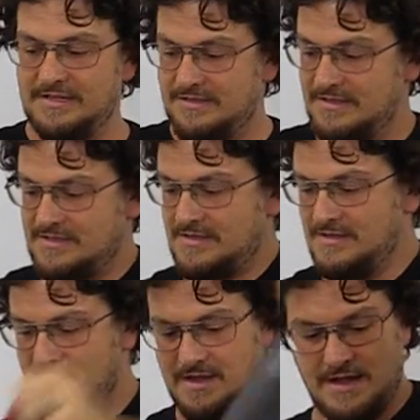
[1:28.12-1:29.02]
like
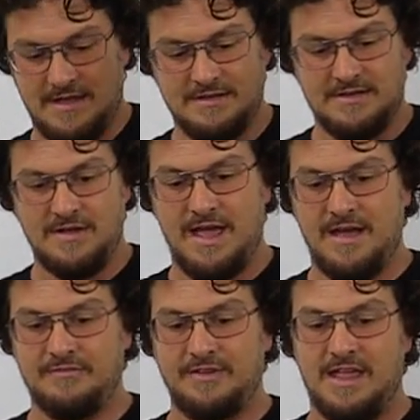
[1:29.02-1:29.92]
this and then you
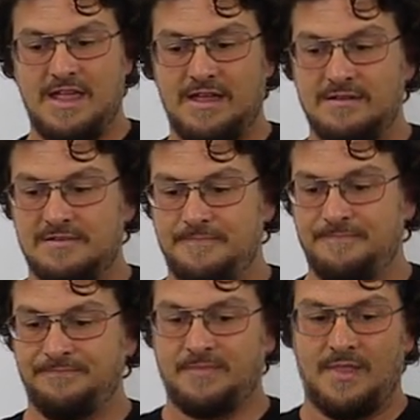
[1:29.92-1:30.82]
have a
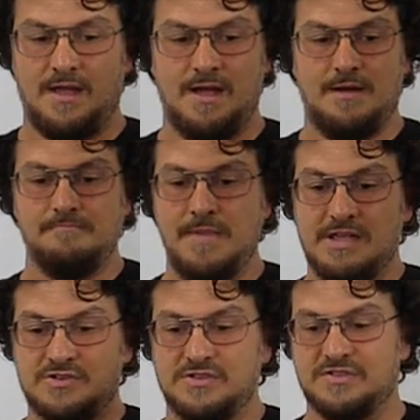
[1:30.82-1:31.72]
uh,
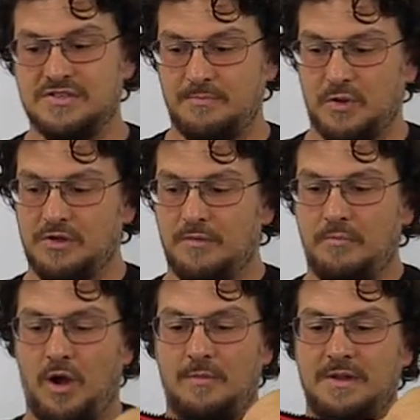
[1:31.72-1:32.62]
mesh zippered
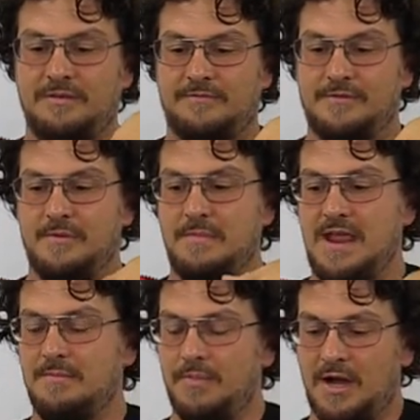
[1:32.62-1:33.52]
compartment for the
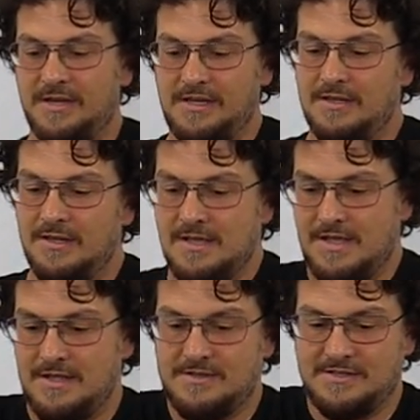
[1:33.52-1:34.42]
main body,
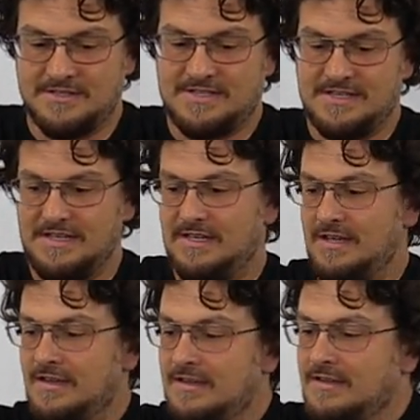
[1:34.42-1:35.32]
and you can
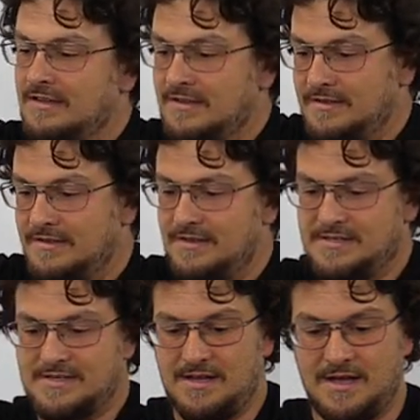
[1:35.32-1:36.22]
see
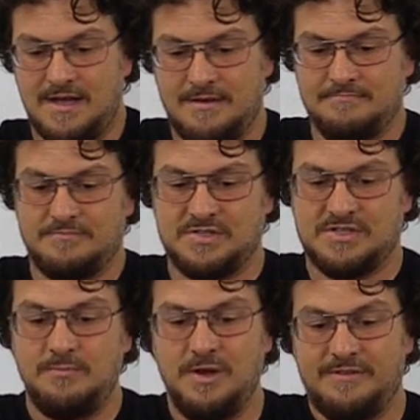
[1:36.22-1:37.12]
it's um,
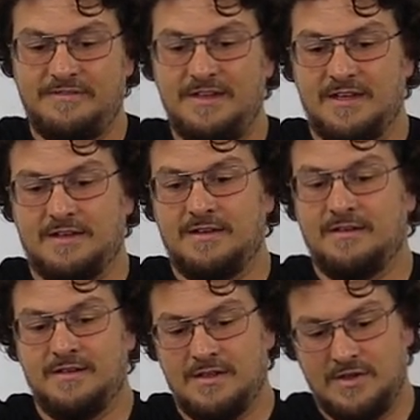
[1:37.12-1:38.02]
somewhat thick.
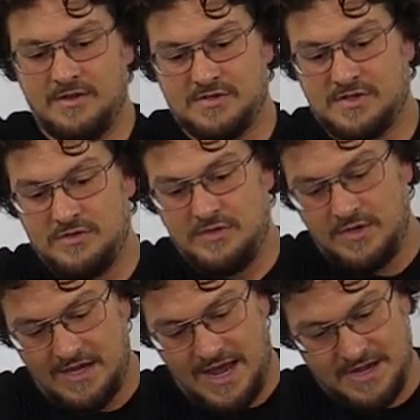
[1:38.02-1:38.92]
So you
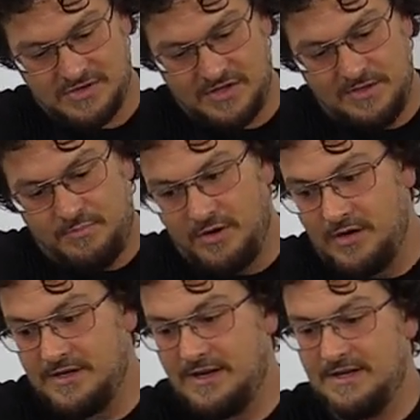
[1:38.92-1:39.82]
can actually
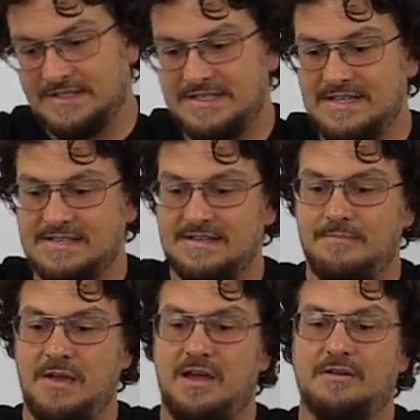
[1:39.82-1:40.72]
put a
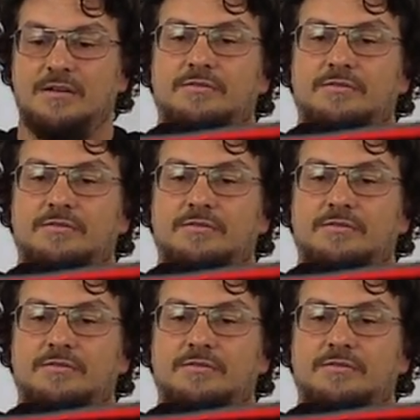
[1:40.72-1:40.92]
decent amount